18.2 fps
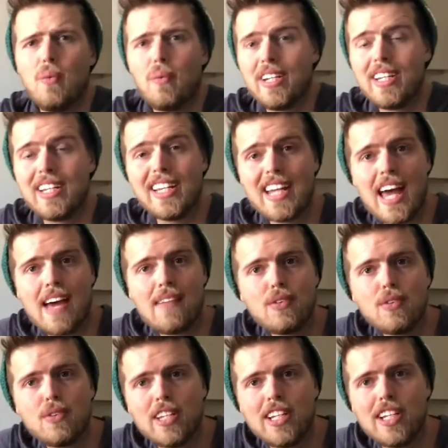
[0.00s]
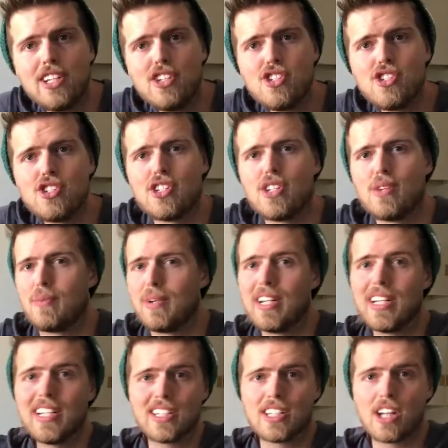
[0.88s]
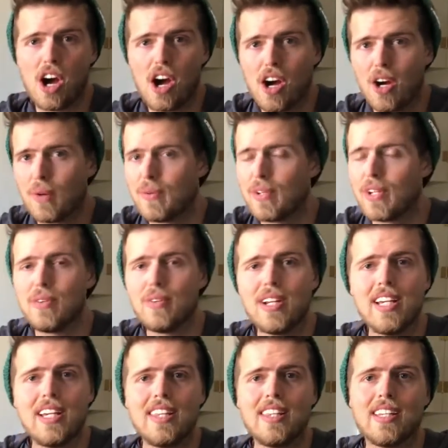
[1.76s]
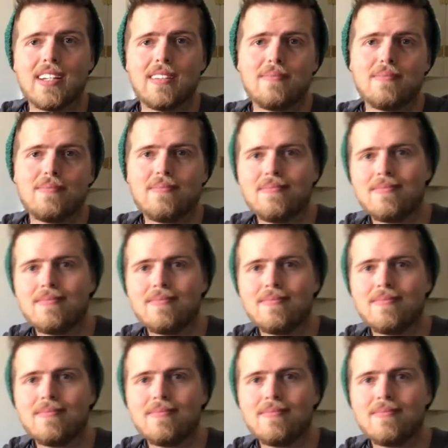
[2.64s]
we didn't have a relationship. We didn't talk, we didn't do anything.